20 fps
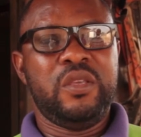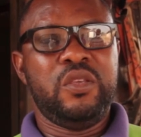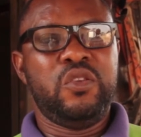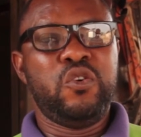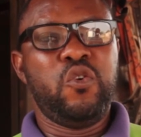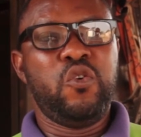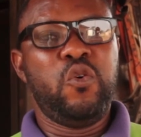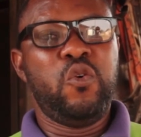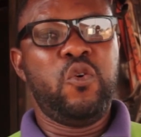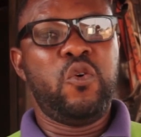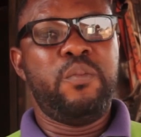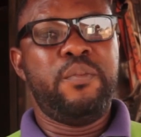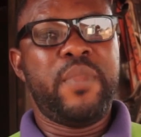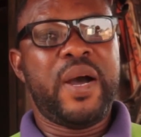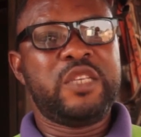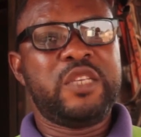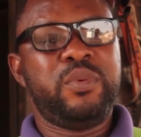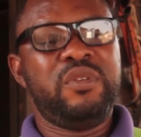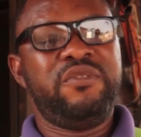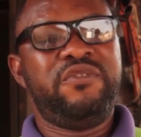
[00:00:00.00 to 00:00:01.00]
you
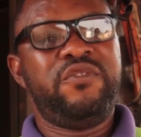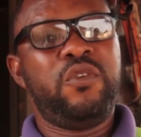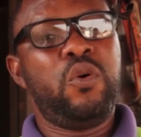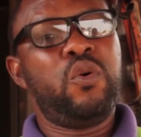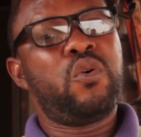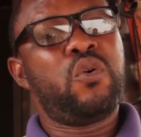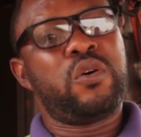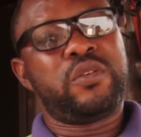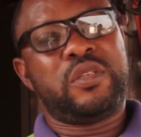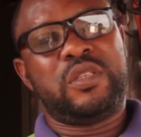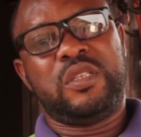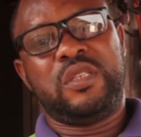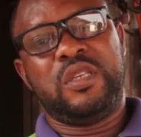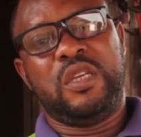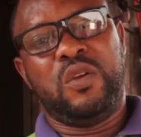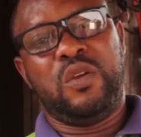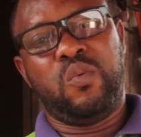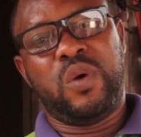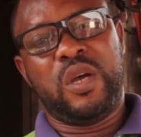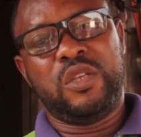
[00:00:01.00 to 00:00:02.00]
must be focused
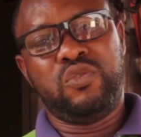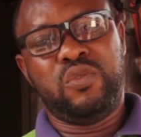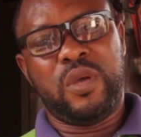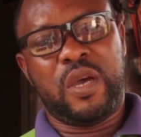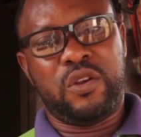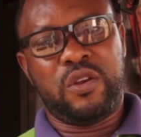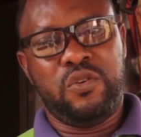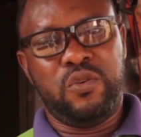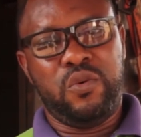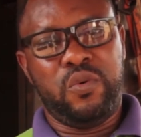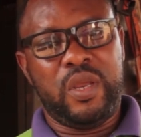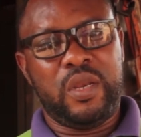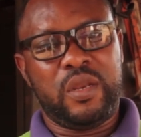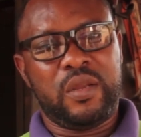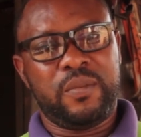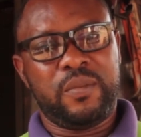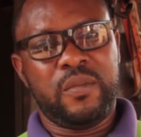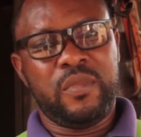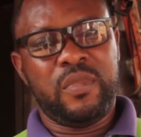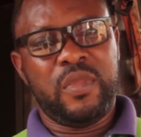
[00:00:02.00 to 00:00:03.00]
in what you are doing.
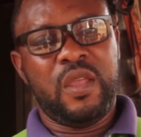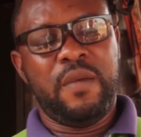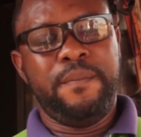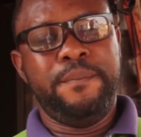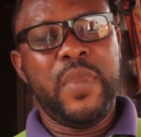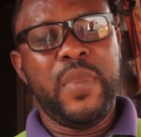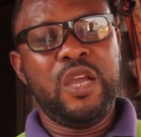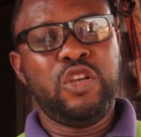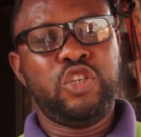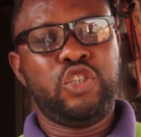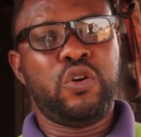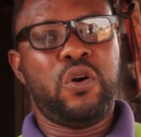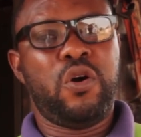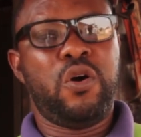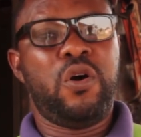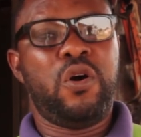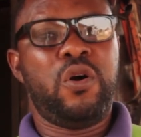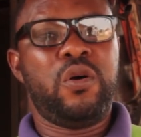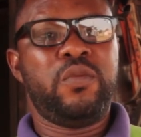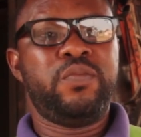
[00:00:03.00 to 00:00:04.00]
Make
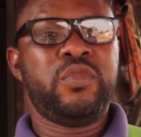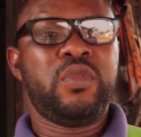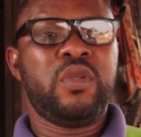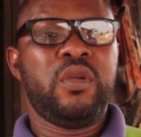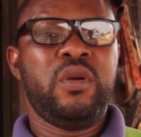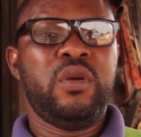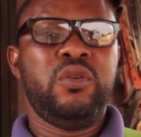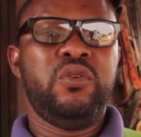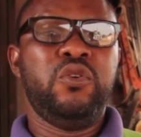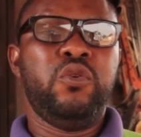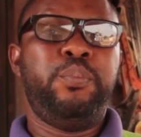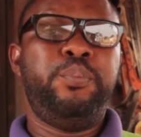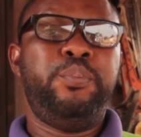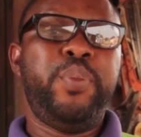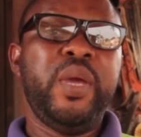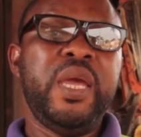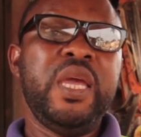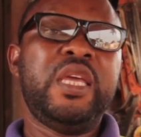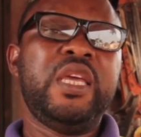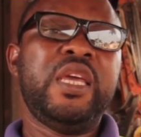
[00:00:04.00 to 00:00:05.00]
sure you
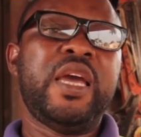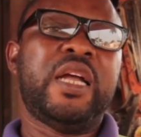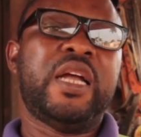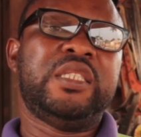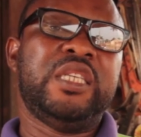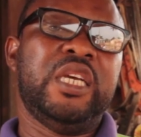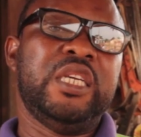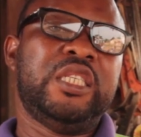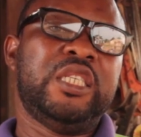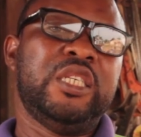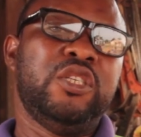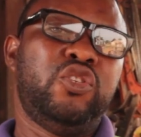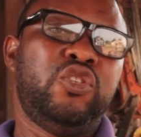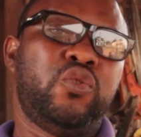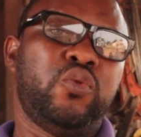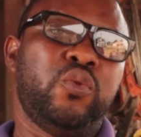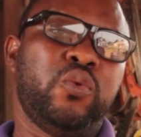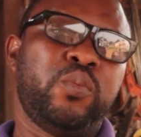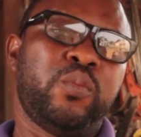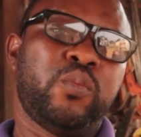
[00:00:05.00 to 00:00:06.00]
pay key attention
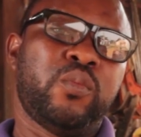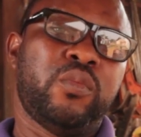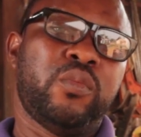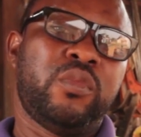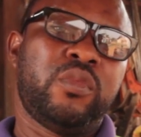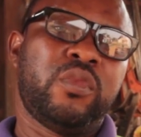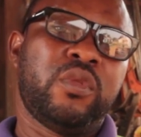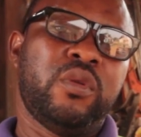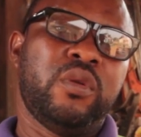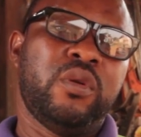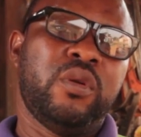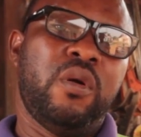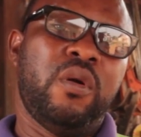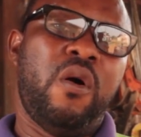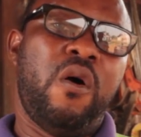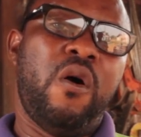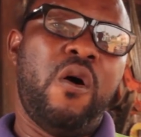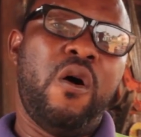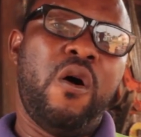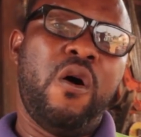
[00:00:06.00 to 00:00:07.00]
to
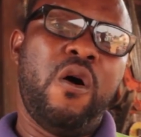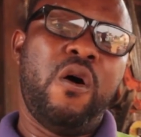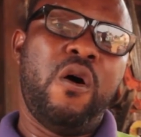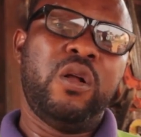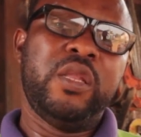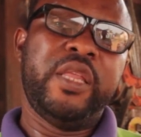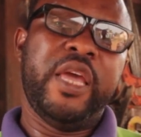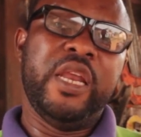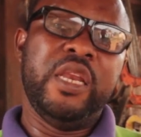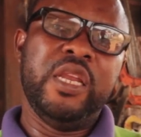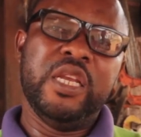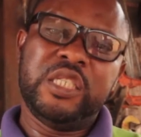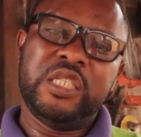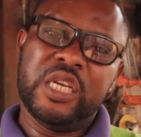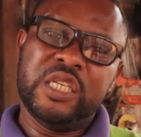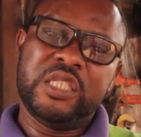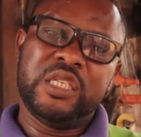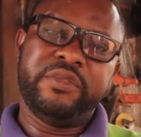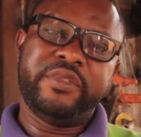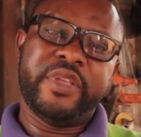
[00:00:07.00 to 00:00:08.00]
all the
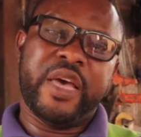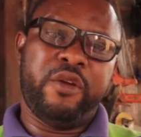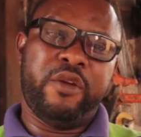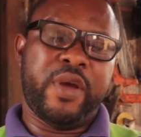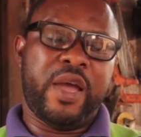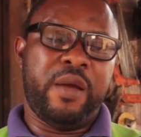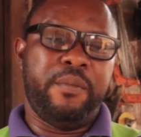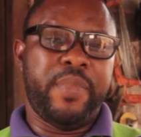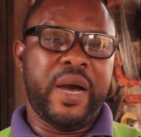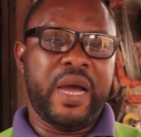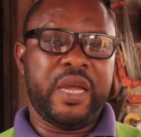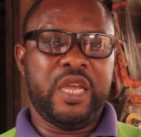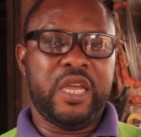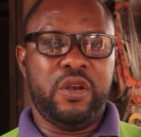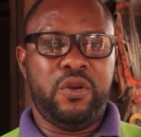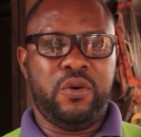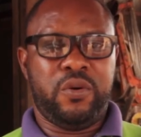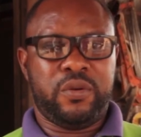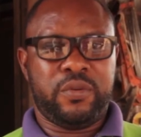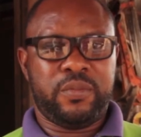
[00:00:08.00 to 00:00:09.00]
initiatives that you are
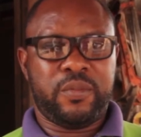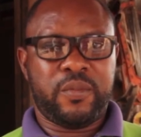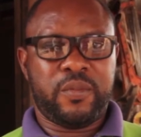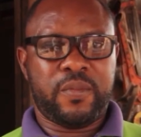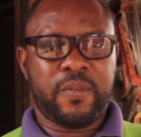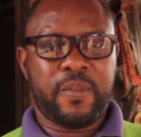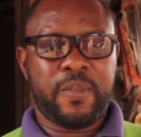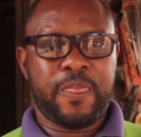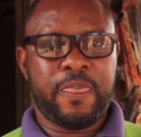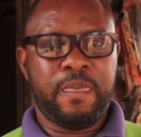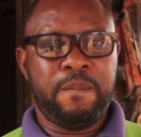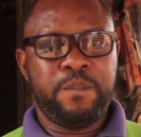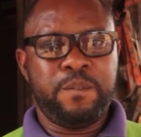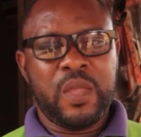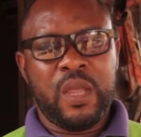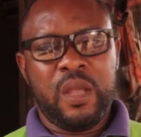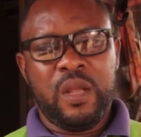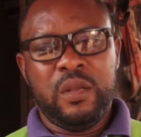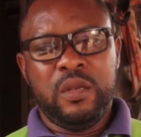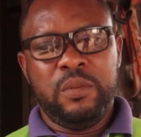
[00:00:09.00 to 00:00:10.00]
embarking on.
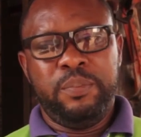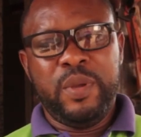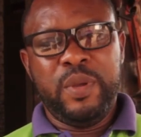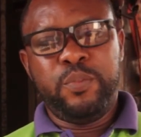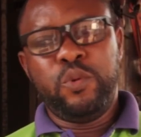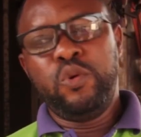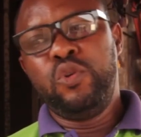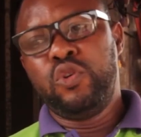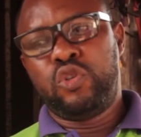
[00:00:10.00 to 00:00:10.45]
People